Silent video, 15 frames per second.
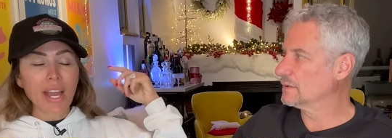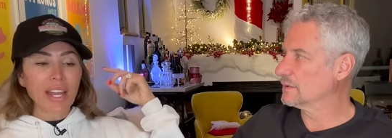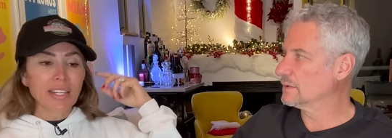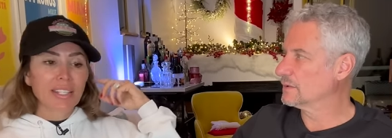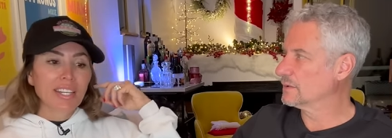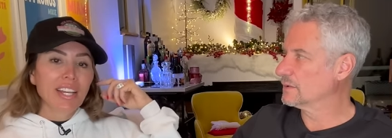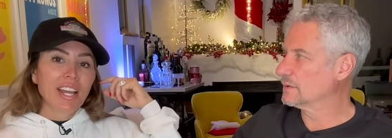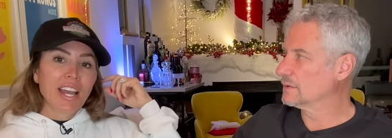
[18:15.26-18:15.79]

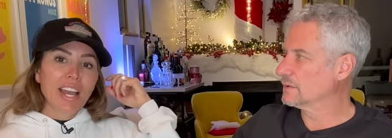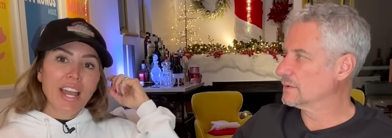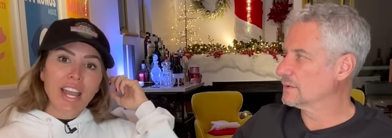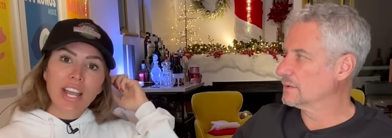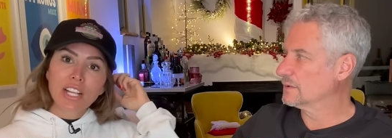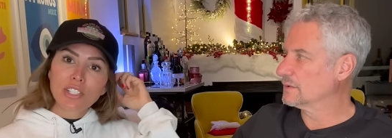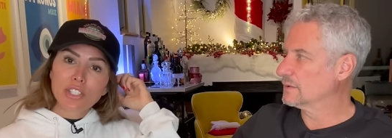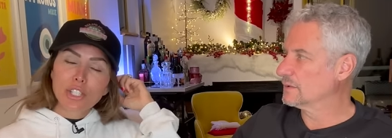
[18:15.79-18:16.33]
Speaker 1: that
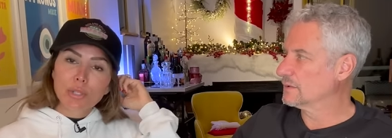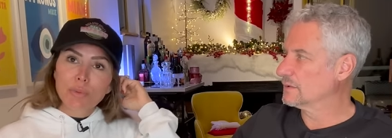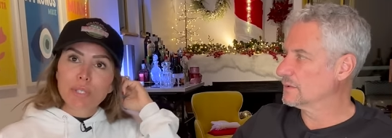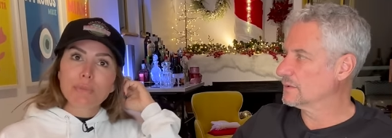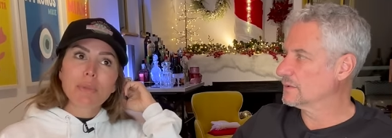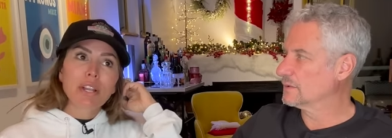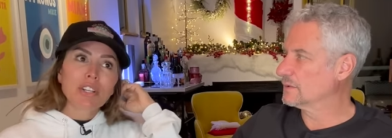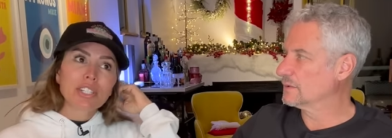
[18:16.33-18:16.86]
and she
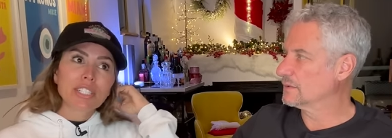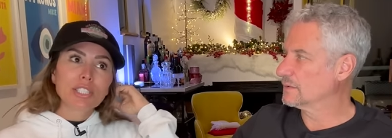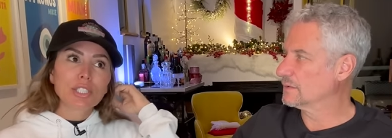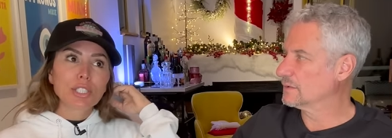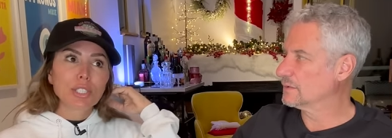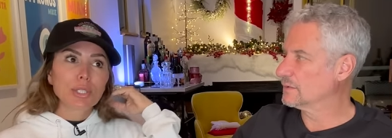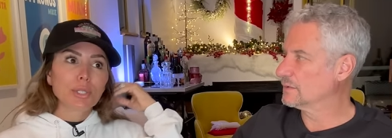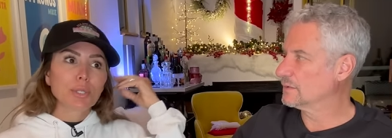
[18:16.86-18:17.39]
was married
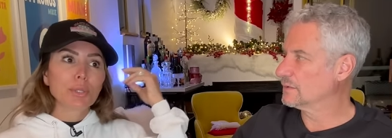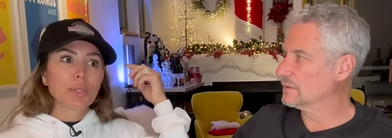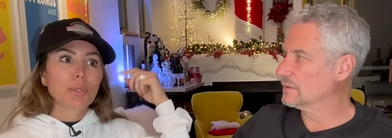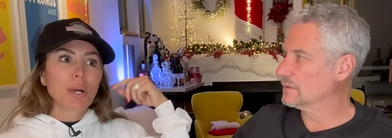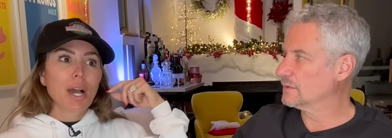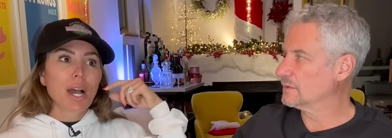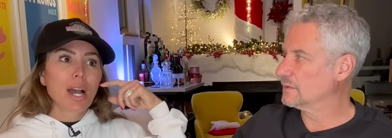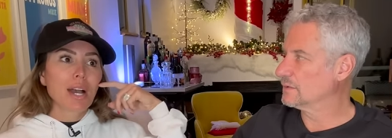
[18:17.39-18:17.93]

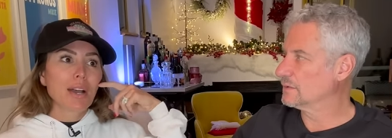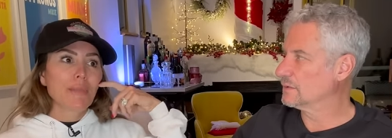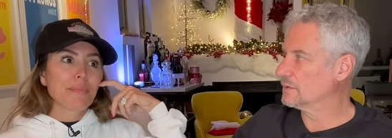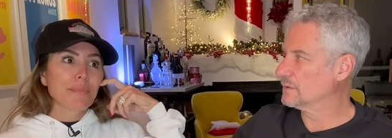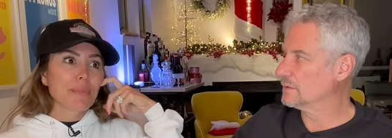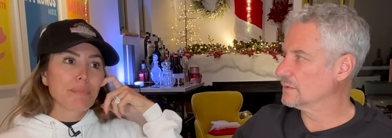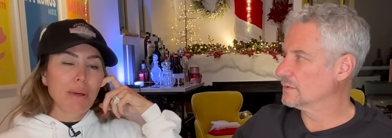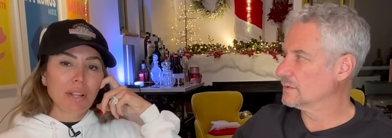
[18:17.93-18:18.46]
to
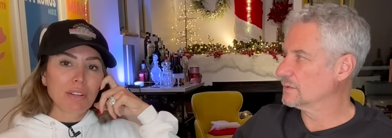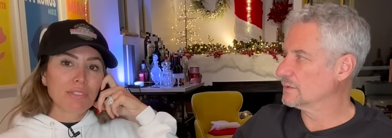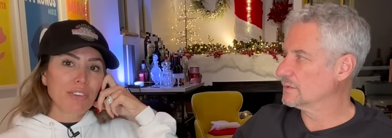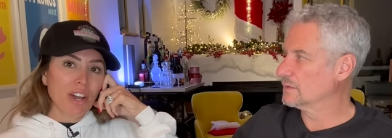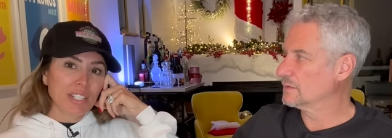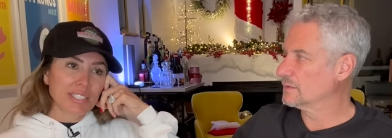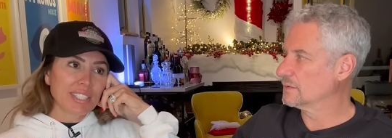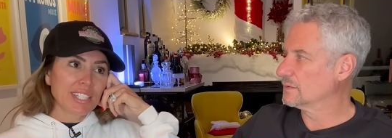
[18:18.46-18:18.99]
um,
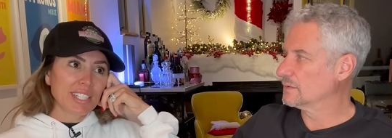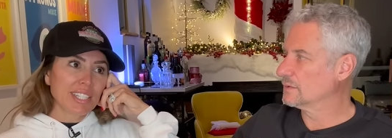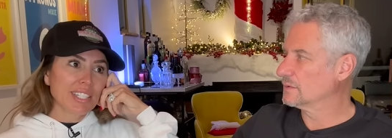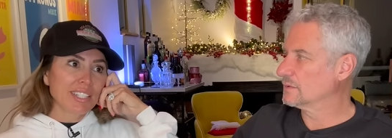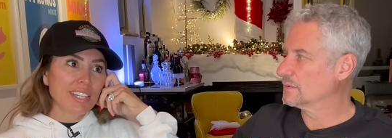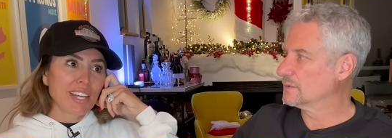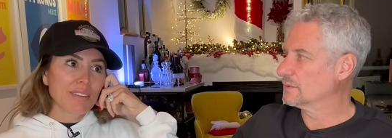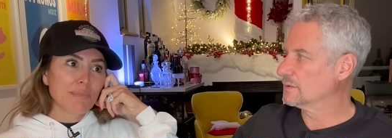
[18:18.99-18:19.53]

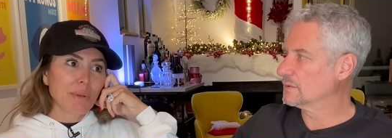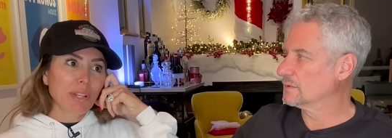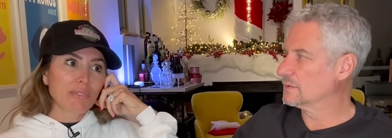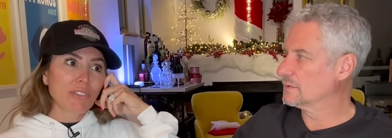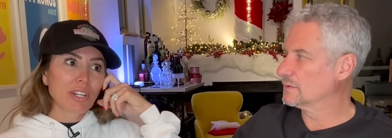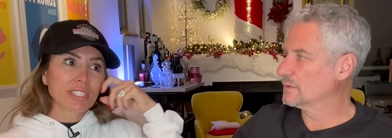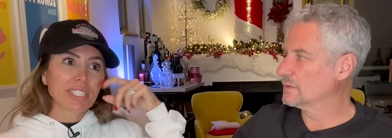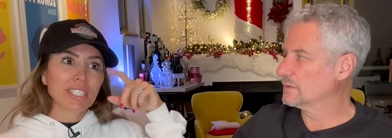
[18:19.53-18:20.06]
Belafonte, and
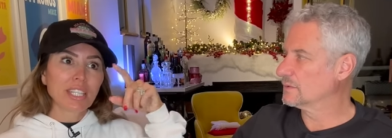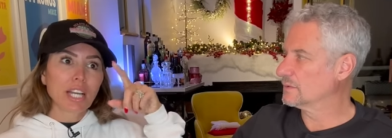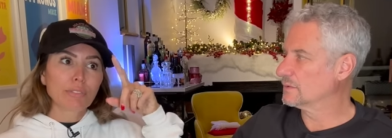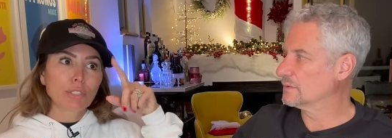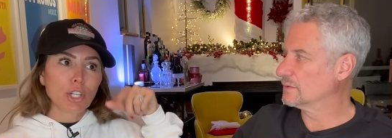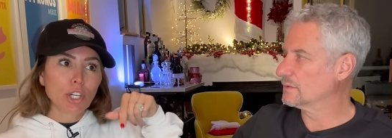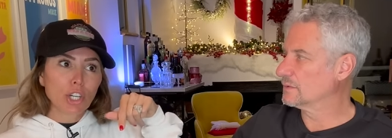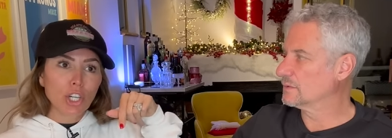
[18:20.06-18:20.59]
Belafonte
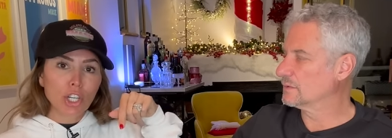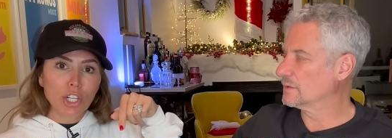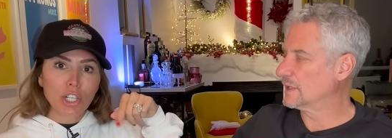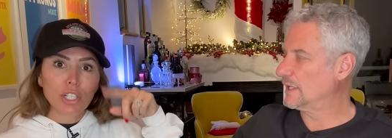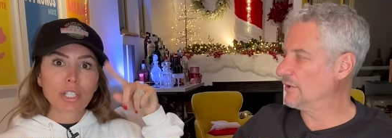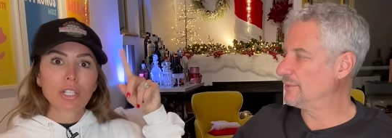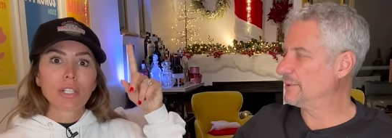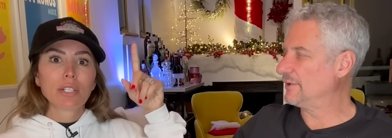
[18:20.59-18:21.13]
left
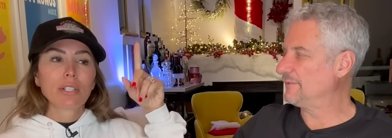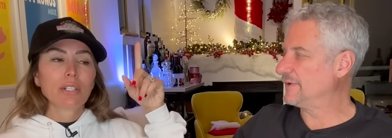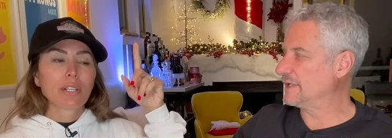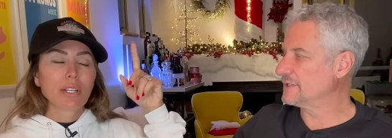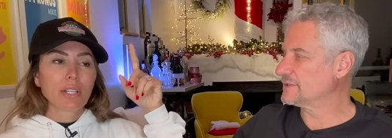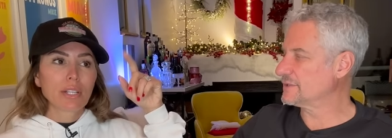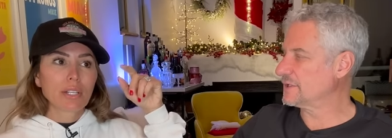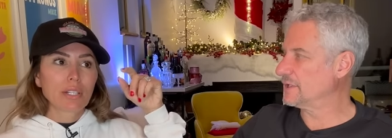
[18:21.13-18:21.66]
her. Harry
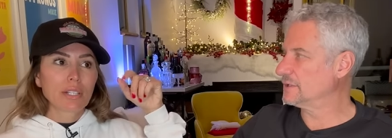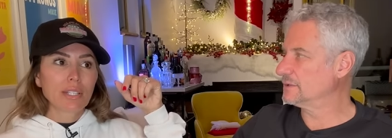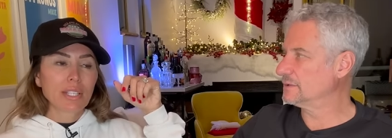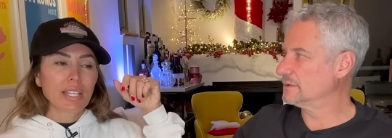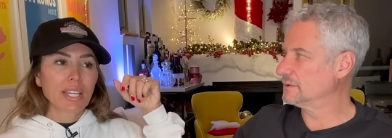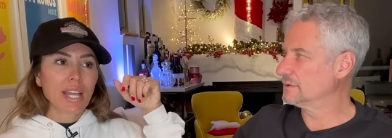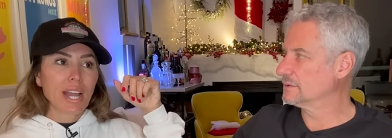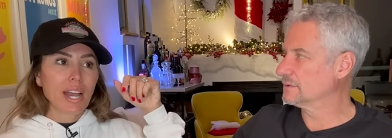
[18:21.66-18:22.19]
Speaker 2: Belafonte's
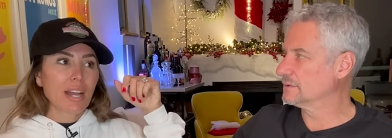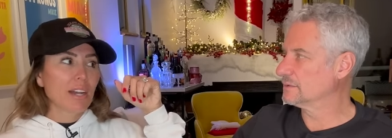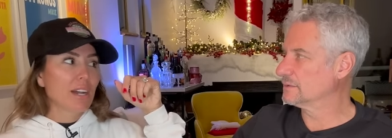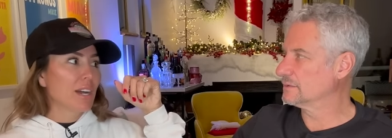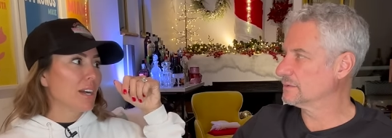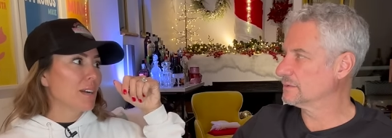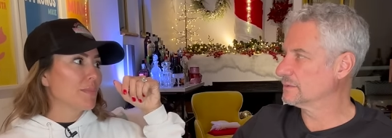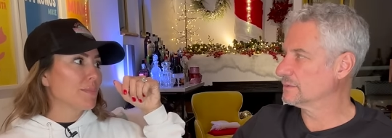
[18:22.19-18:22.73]
son.
Speaker 1: Yeah,
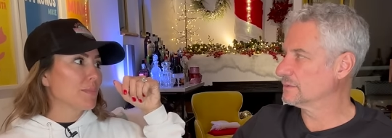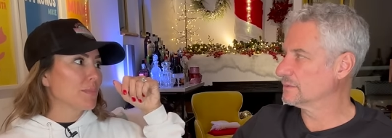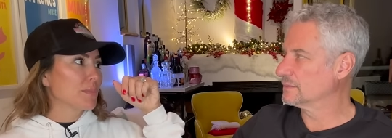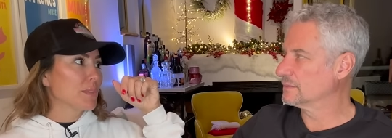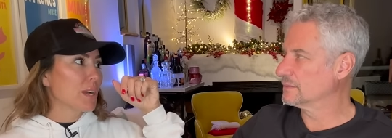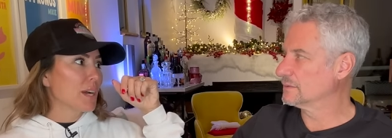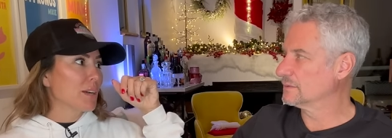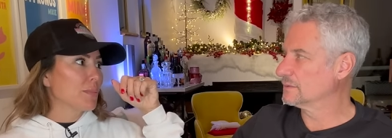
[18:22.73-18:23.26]
um,
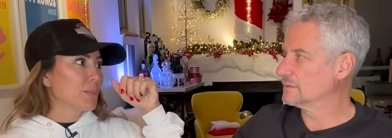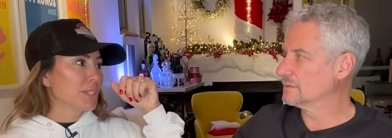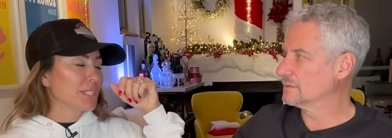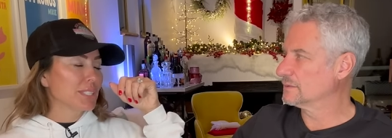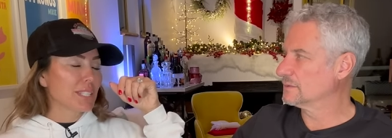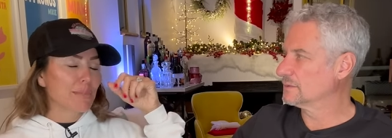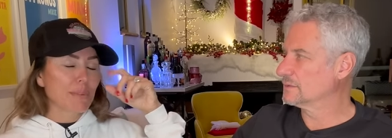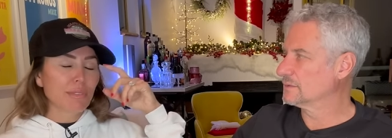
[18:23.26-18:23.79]
uh, what's
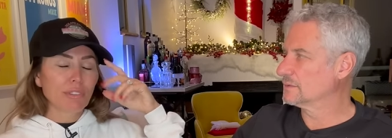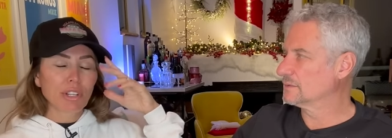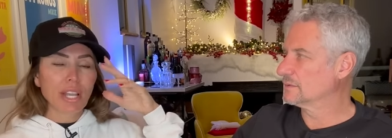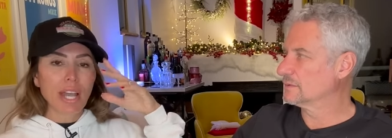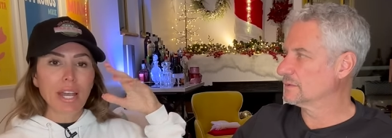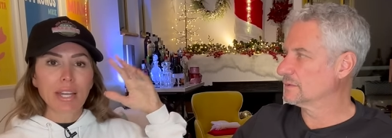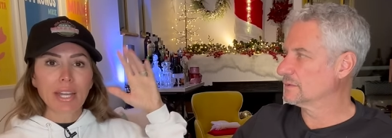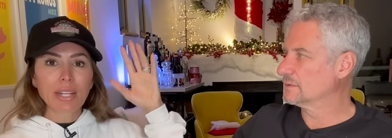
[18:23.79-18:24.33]
his name? I
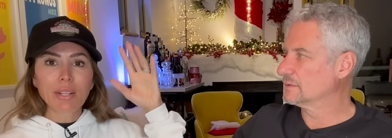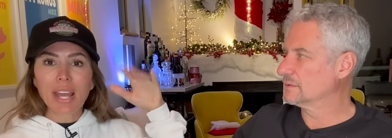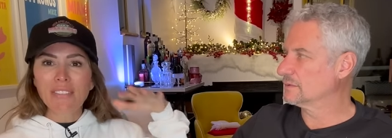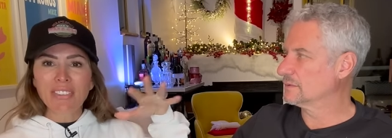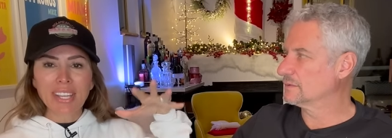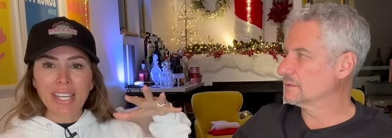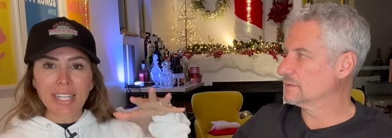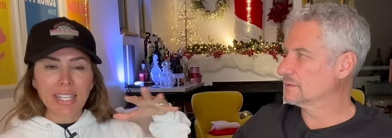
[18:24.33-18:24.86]
forget. And they
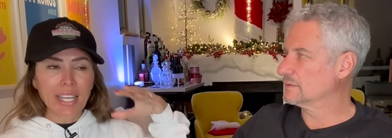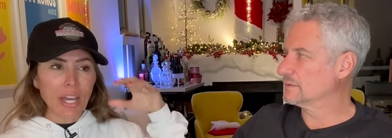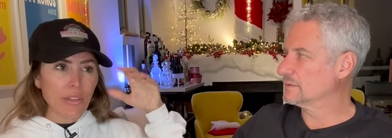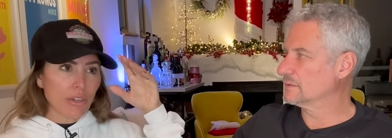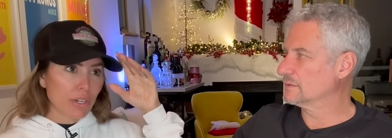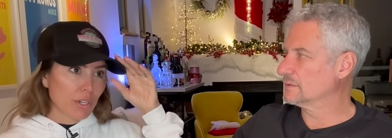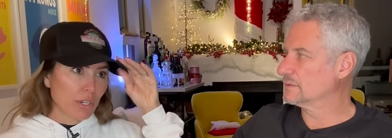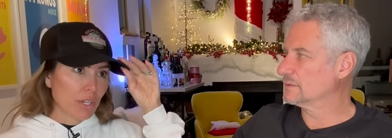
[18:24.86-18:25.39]
have a kid
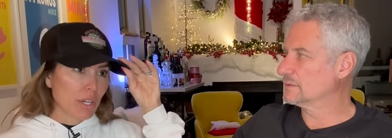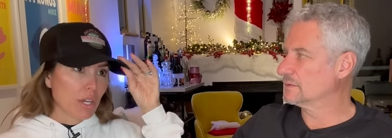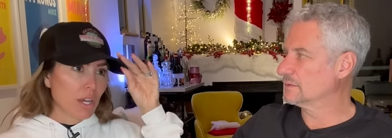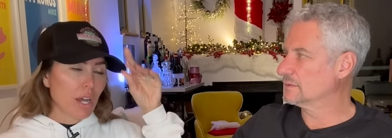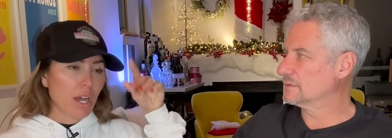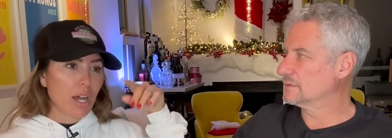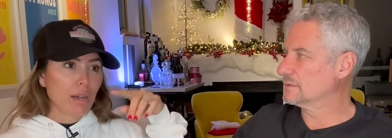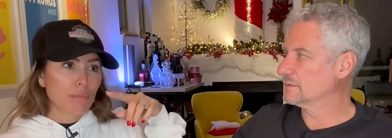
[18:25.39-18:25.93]
together.
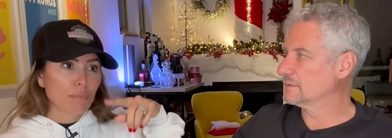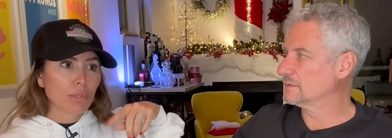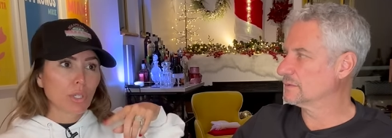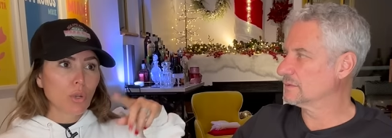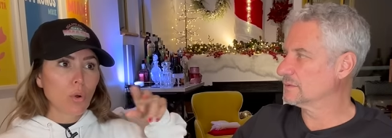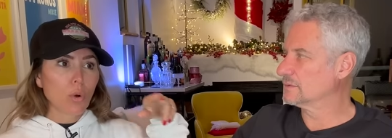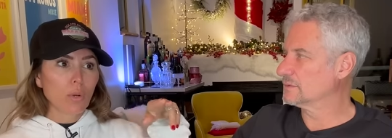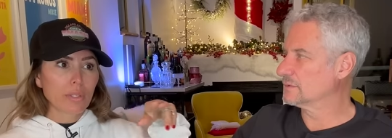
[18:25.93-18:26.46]
Um,
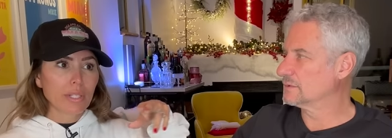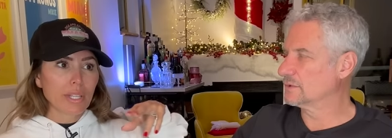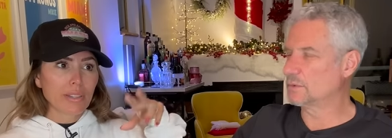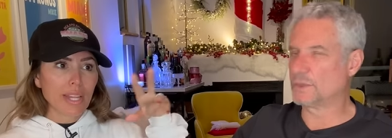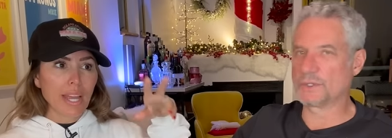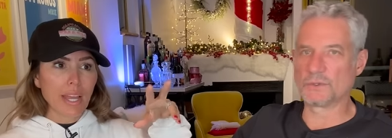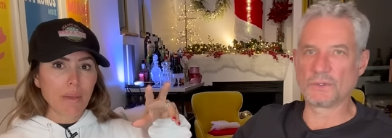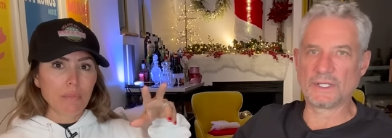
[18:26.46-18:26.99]
Nicole and, and
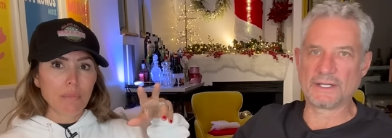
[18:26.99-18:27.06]
the one who